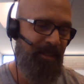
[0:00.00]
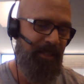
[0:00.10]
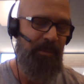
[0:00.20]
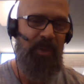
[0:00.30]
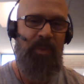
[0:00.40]

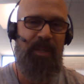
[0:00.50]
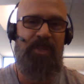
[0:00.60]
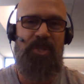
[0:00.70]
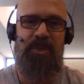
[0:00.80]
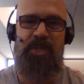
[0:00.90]
you might want to
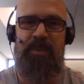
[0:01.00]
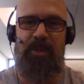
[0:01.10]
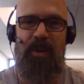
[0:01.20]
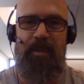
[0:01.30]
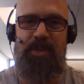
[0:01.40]
consider some
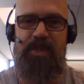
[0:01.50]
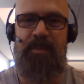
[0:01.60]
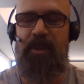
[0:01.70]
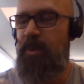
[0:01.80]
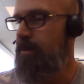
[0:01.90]
other options that
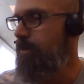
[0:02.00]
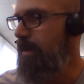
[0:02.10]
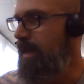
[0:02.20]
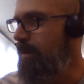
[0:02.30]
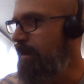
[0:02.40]
might work for
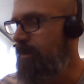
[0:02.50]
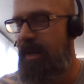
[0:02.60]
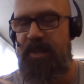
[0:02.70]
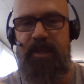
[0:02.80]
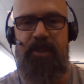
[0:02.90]
you. Anyway, if you
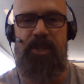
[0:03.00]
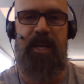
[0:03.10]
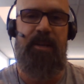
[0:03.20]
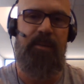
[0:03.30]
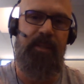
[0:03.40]
guys like to
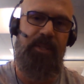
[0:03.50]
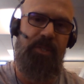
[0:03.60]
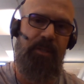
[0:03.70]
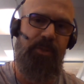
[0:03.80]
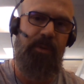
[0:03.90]
chat, our link is
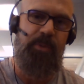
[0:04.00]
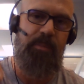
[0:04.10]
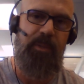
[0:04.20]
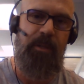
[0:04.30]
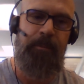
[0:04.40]
in the
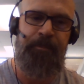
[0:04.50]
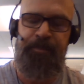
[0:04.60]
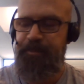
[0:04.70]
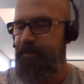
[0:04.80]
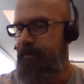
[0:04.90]
description below.
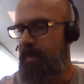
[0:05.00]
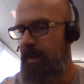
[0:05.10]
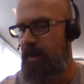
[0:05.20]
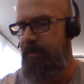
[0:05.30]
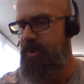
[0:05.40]

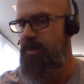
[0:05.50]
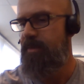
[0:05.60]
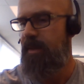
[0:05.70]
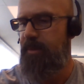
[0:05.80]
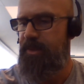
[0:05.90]
Our office is
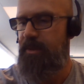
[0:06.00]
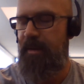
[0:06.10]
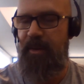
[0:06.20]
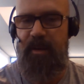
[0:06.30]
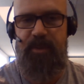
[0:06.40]
available to
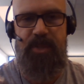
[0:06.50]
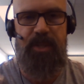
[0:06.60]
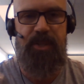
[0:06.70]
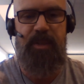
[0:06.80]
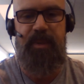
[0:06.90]
have a
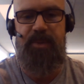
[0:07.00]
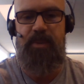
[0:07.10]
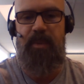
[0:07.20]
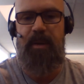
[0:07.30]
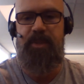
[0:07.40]
conversation about
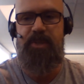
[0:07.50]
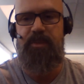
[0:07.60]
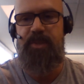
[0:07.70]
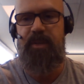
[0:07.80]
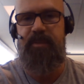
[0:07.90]
some options to
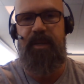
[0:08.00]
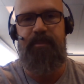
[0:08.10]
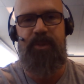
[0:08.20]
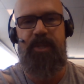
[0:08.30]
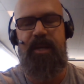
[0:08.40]
resolve debt.
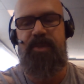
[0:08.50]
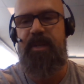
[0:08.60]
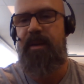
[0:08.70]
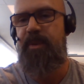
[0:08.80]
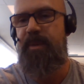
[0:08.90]
See you guys
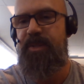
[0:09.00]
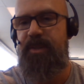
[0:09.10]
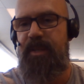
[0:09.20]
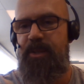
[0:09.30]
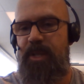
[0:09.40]
later. Have an amazing
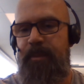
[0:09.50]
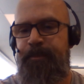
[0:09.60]
day. Ciao.